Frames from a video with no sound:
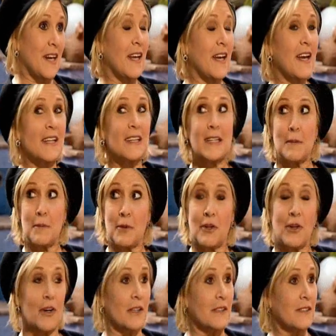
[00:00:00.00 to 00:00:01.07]
And I had lip
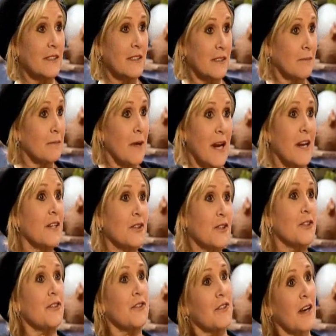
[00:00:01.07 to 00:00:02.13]
gloss that
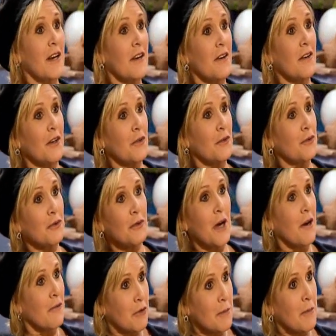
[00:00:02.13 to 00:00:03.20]
managed to stay on
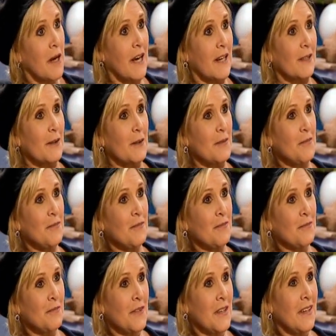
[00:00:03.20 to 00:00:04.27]
through every battle.
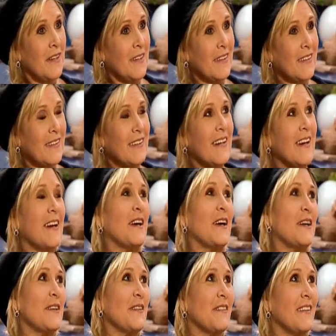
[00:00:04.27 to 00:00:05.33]
And
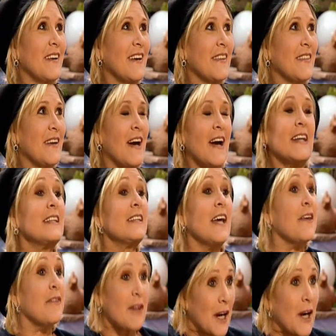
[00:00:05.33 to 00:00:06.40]
I didn't like the, I didn't
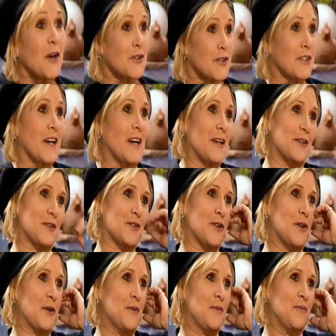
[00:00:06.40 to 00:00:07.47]
like the hairstyle,
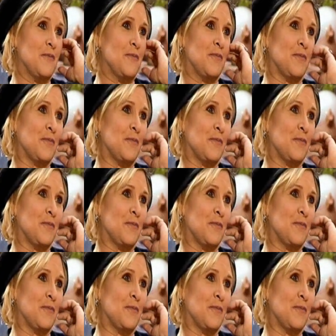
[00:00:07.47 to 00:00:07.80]
so